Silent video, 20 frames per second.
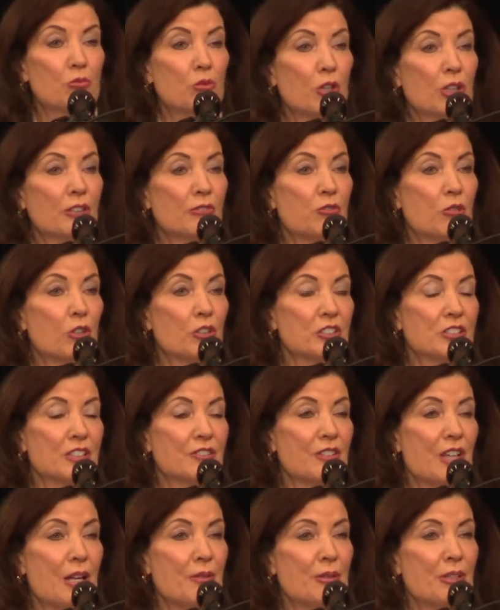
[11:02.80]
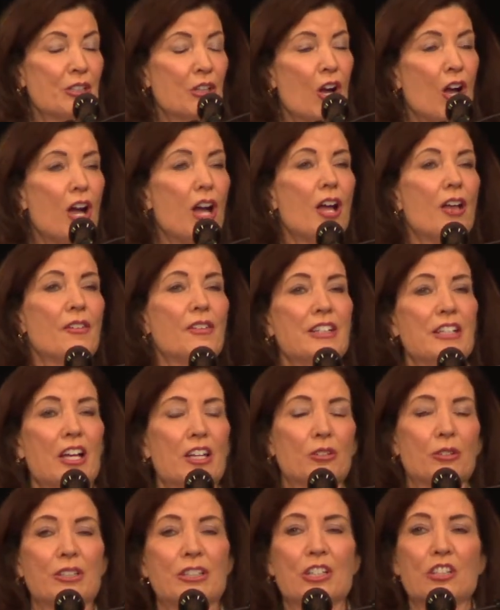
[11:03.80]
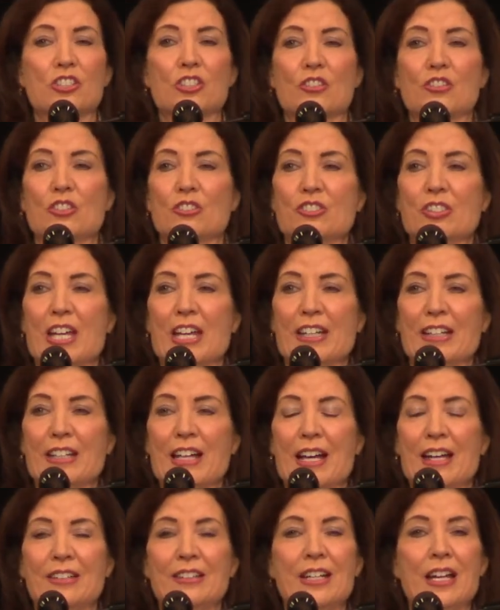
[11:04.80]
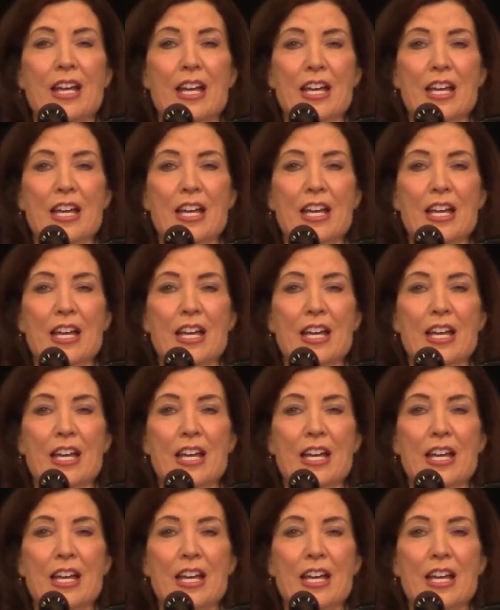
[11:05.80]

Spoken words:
workforce development, all the other initiatives you've taken on,